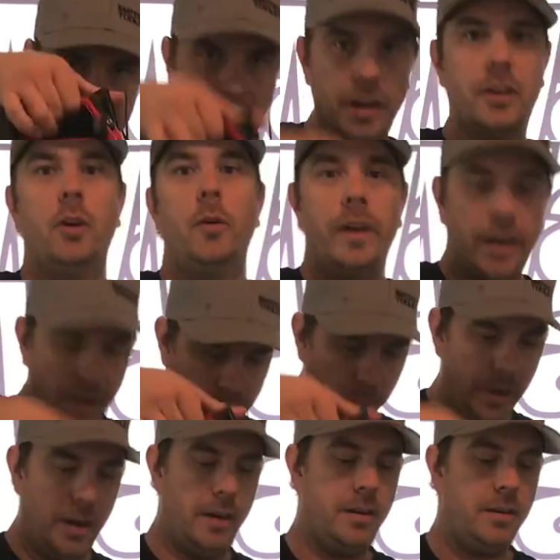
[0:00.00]
it's not going
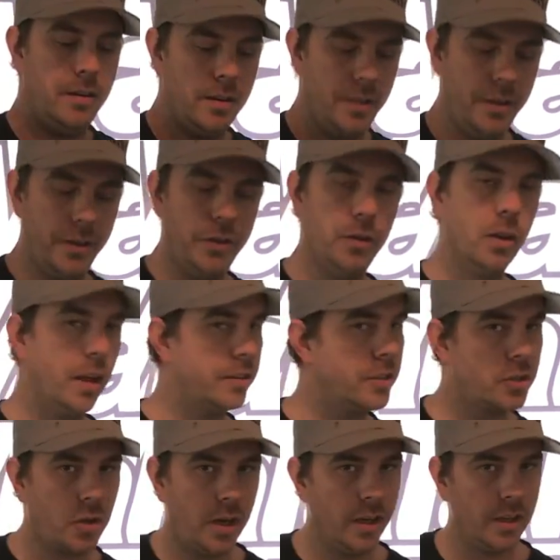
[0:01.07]
anywhere. You can do lots
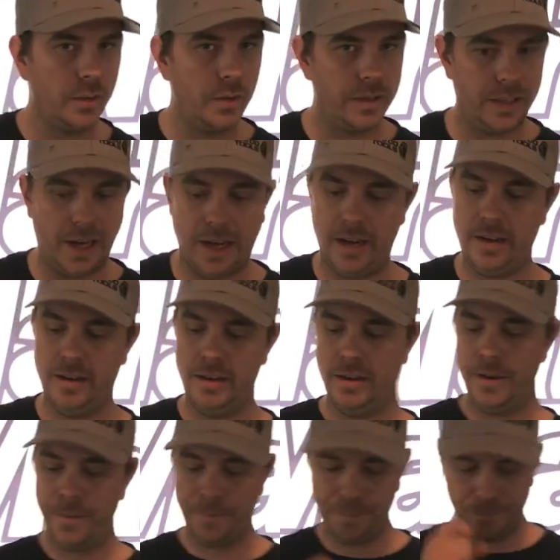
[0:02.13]
of trailing with
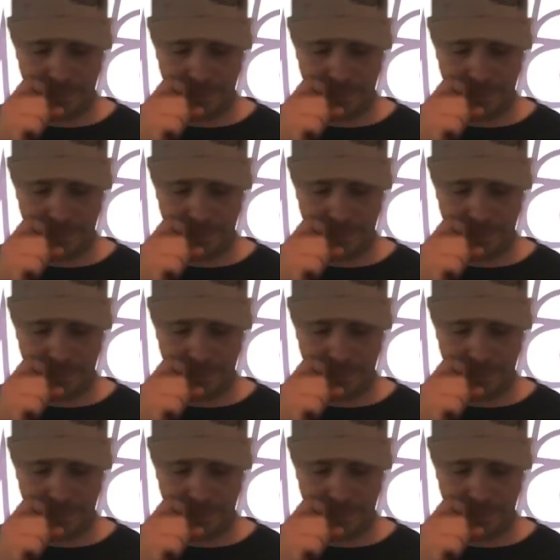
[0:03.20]
that.